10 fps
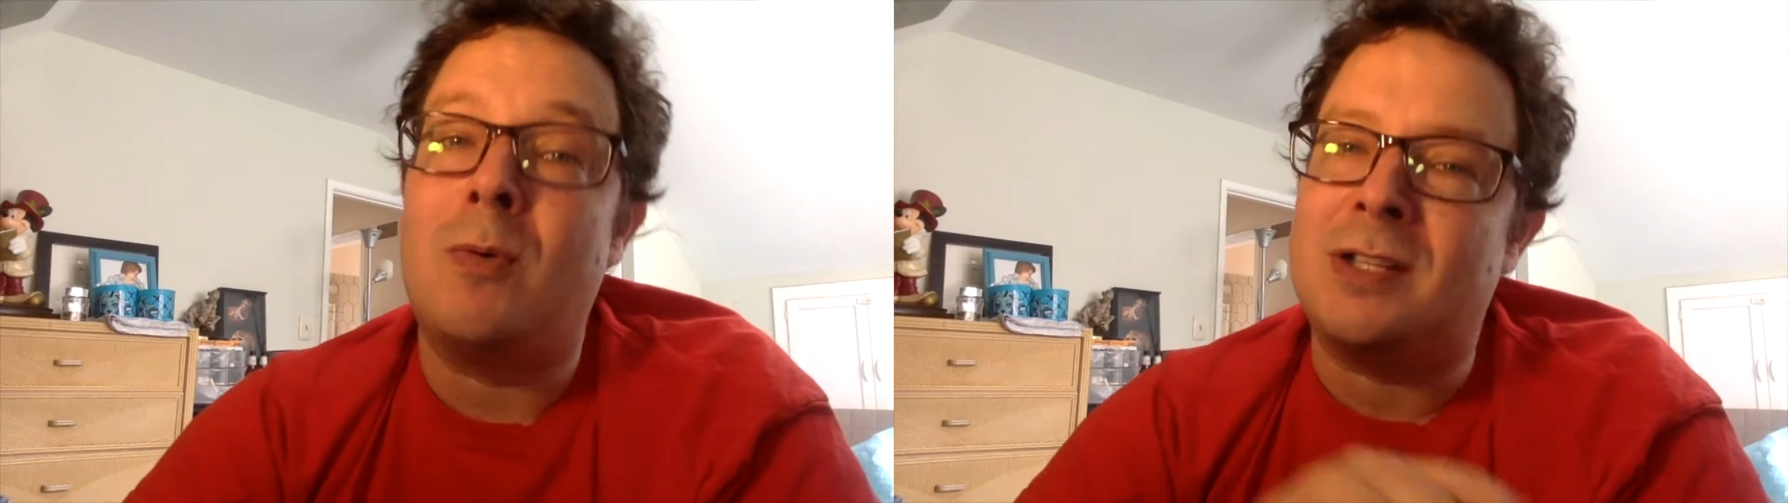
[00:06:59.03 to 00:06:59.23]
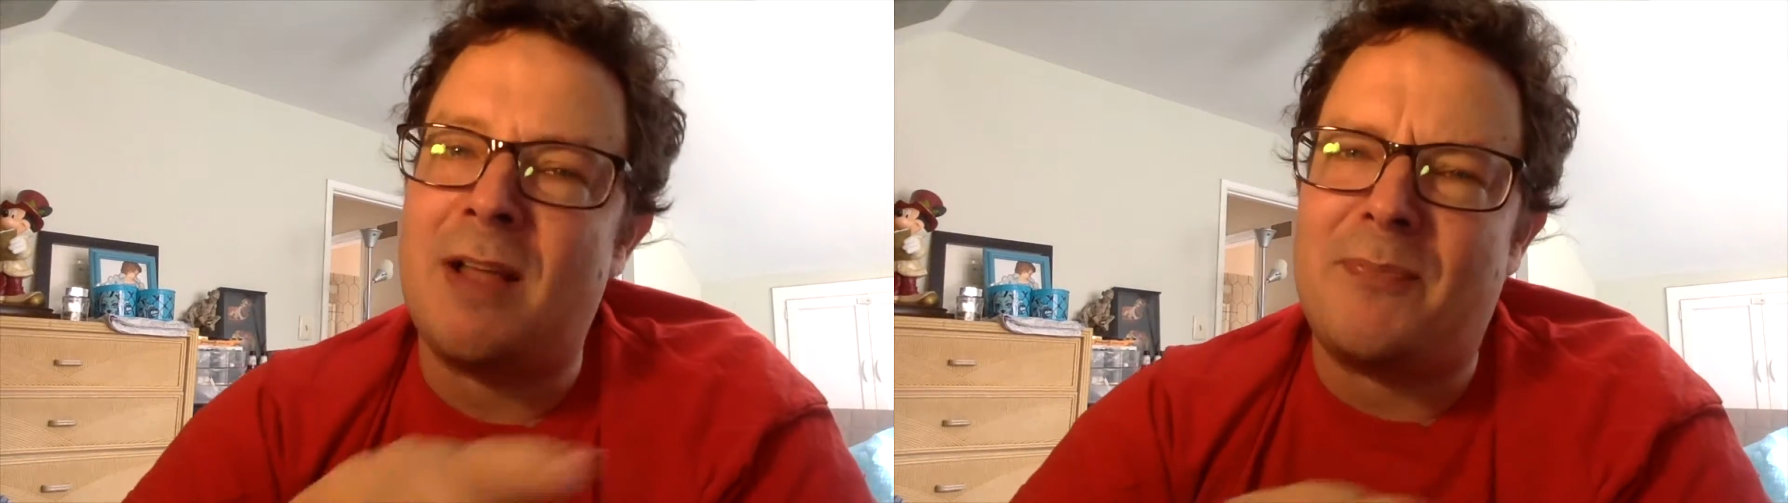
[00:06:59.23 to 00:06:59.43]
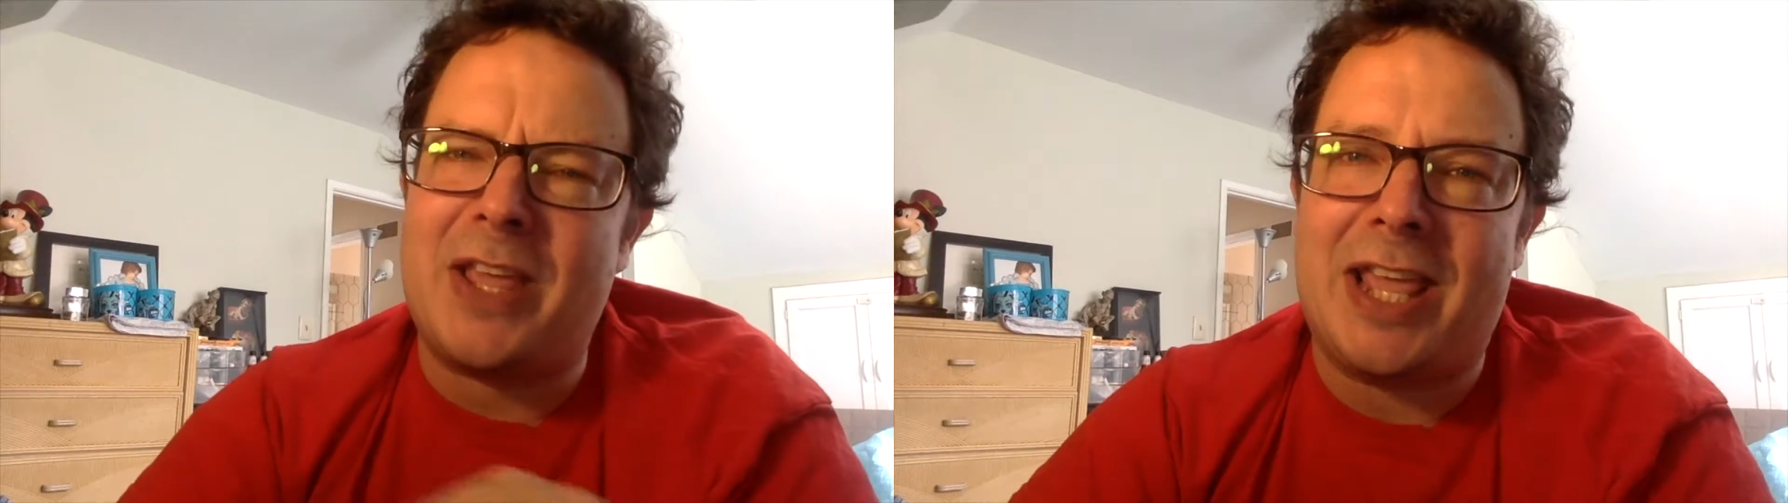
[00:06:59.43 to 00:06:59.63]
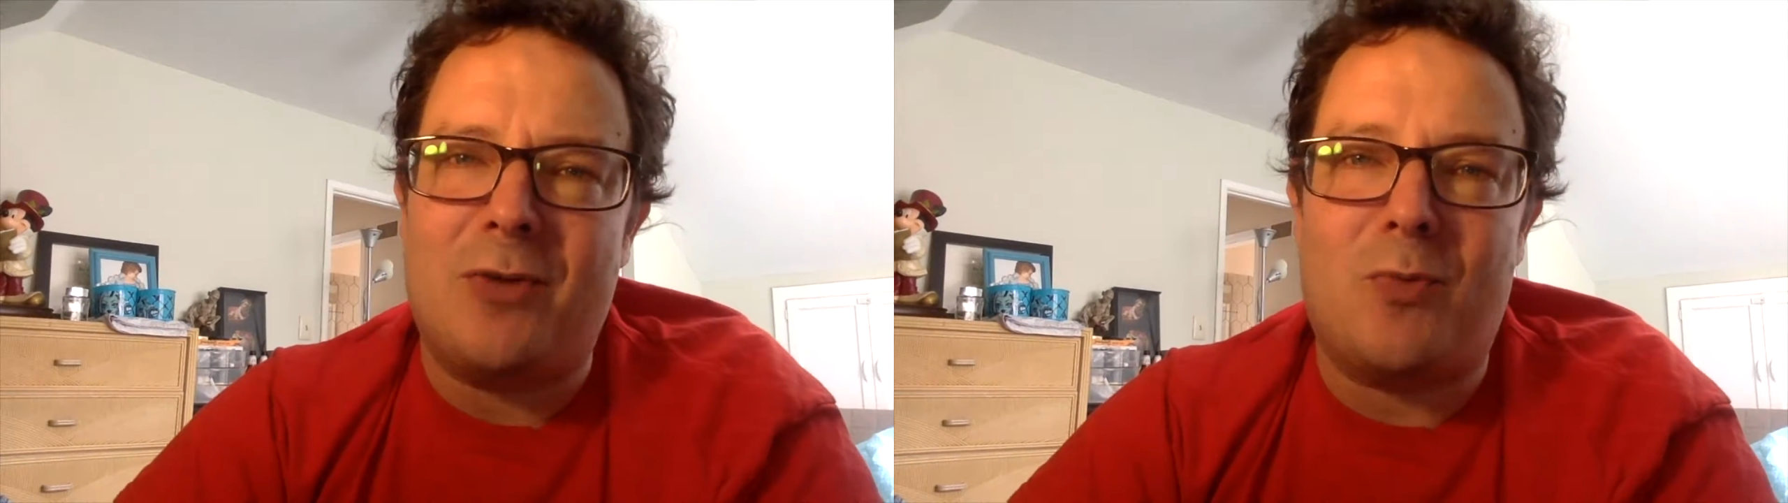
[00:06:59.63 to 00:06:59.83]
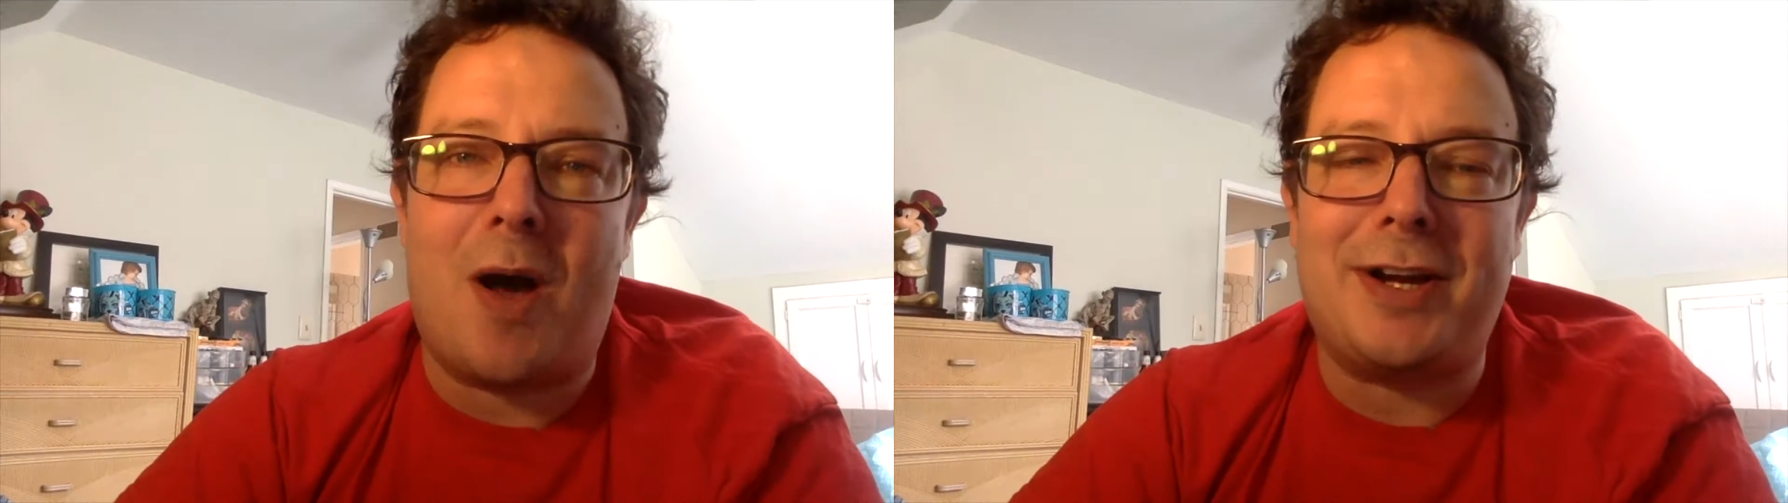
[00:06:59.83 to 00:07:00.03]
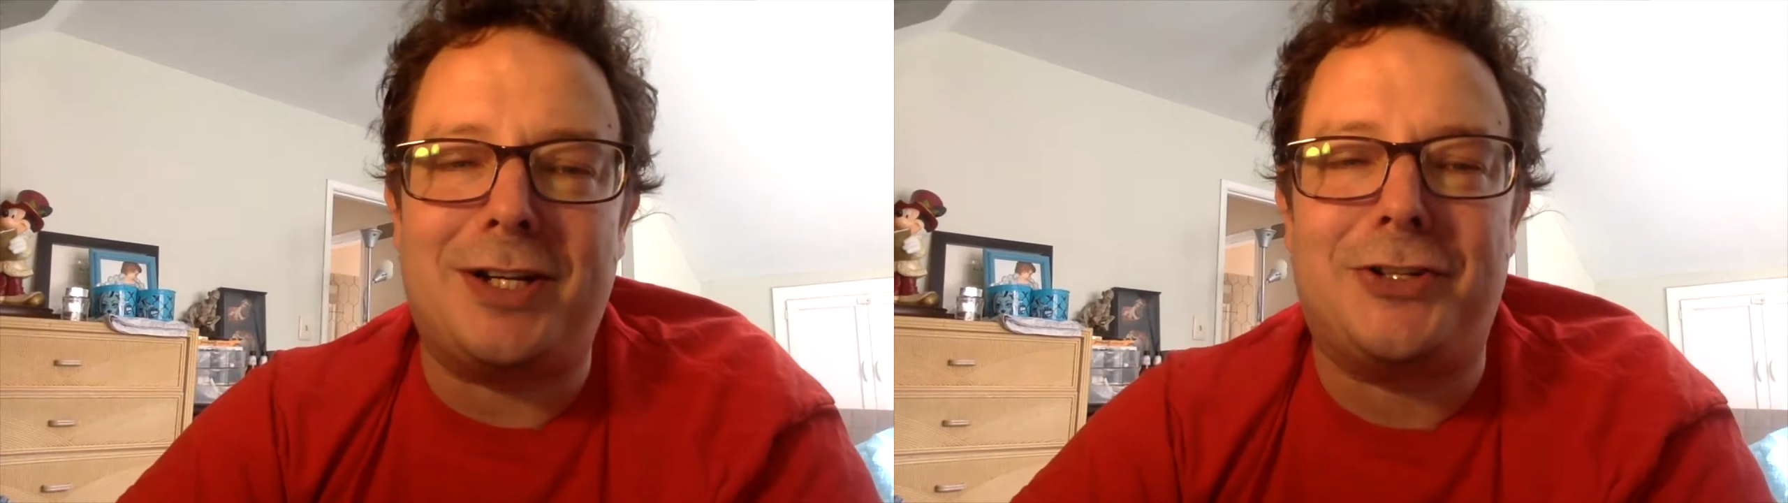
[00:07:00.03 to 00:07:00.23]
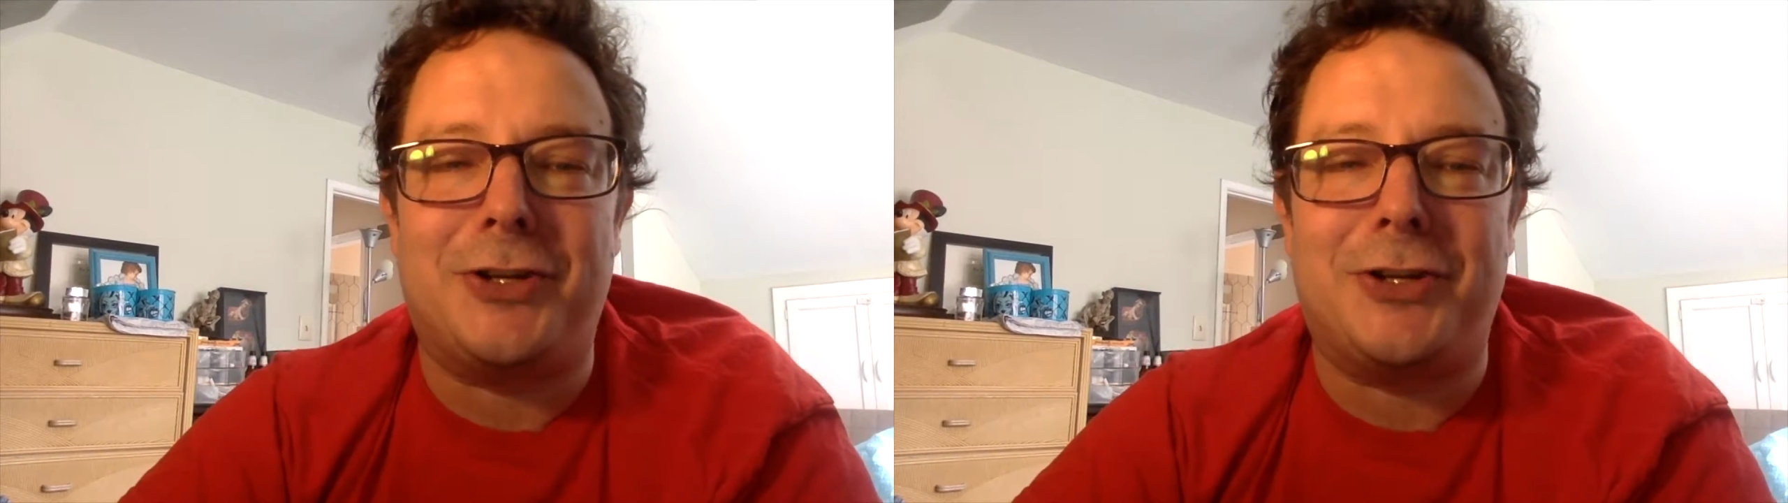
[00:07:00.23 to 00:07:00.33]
was something he wanted to